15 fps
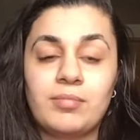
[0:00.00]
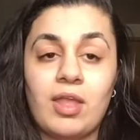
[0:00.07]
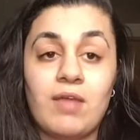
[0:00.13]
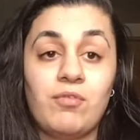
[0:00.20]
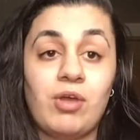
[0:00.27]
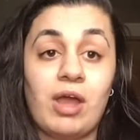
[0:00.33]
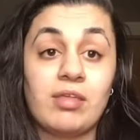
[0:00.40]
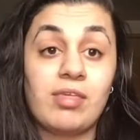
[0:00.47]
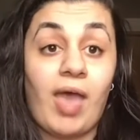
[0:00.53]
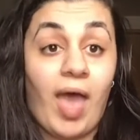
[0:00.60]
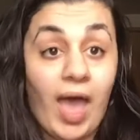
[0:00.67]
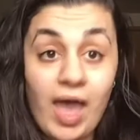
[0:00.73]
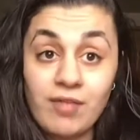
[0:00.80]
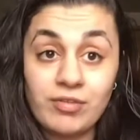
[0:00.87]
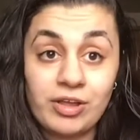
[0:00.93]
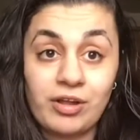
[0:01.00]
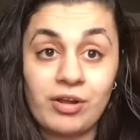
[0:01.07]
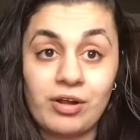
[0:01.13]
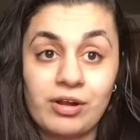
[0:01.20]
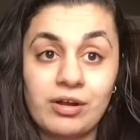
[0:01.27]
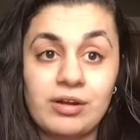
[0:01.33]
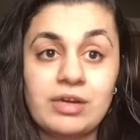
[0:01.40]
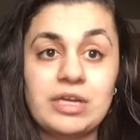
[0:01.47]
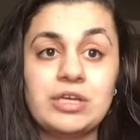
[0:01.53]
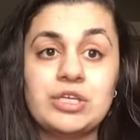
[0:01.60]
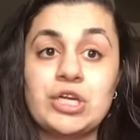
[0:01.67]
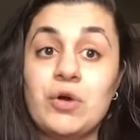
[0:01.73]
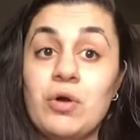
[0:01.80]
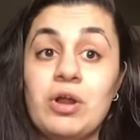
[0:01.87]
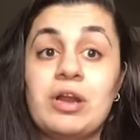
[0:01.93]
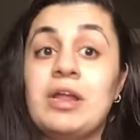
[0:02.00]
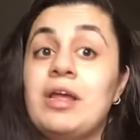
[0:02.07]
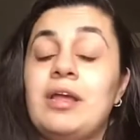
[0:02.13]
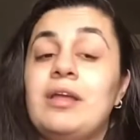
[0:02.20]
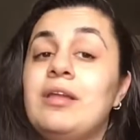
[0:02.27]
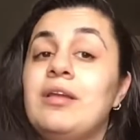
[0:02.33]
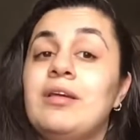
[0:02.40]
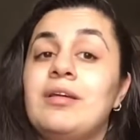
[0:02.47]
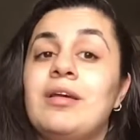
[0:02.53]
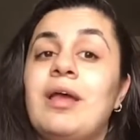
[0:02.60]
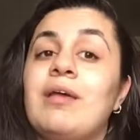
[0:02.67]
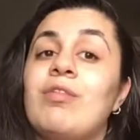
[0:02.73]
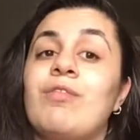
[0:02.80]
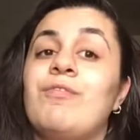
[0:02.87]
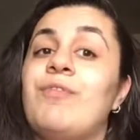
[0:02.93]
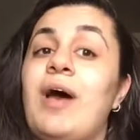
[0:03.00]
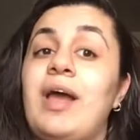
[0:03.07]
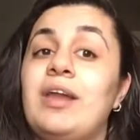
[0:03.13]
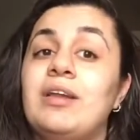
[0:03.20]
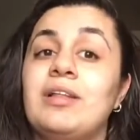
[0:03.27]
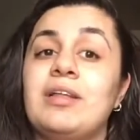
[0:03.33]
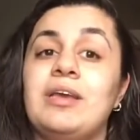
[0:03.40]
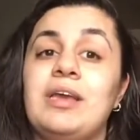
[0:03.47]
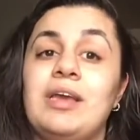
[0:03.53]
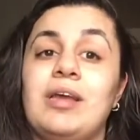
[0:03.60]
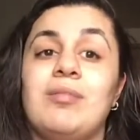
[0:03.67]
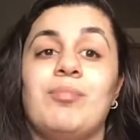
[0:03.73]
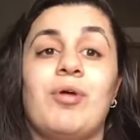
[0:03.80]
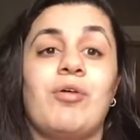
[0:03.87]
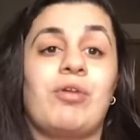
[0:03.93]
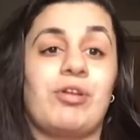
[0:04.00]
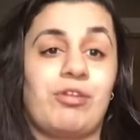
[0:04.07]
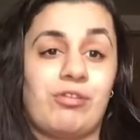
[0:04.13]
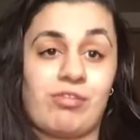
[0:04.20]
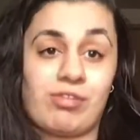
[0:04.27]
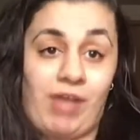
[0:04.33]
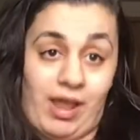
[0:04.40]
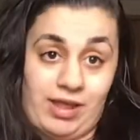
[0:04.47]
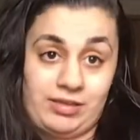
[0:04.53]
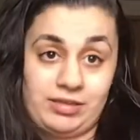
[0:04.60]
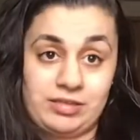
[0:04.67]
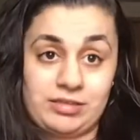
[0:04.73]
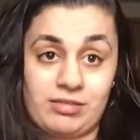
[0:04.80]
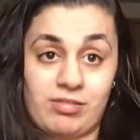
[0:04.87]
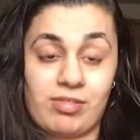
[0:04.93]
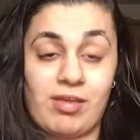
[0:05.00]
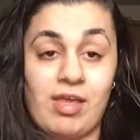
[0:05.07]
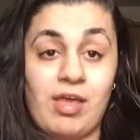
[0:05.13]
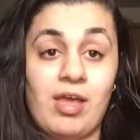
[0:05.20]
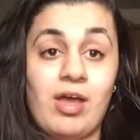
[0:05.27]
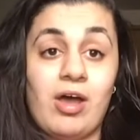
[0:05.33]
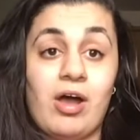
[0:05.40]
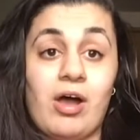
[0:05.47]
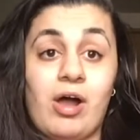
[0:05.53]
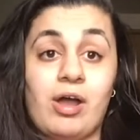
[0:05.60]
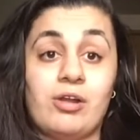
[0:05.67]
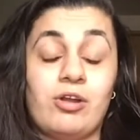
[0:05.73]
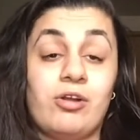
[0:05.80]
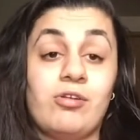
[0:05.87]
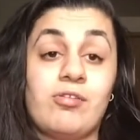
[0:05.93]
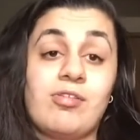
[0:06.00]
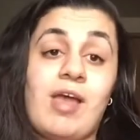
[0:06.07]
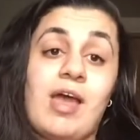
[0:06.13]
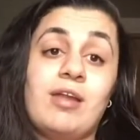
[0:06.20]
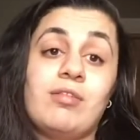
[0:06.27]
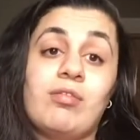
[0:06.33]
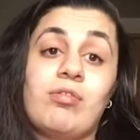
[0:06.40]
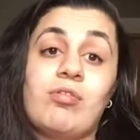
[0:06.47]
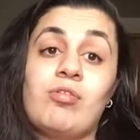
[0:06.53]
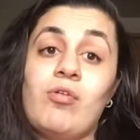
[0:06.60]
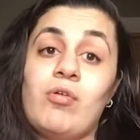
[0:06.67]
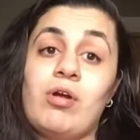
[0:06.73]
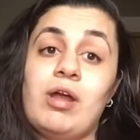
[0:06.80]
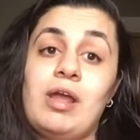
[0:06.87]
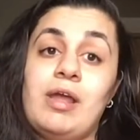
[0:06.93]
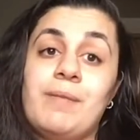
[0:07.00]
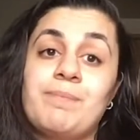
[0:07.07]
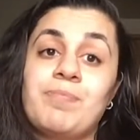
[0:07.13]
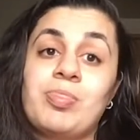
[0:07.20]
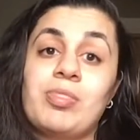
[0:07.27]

if you guys haven't heard, Jordyn has finally broken her silence on her side of the story,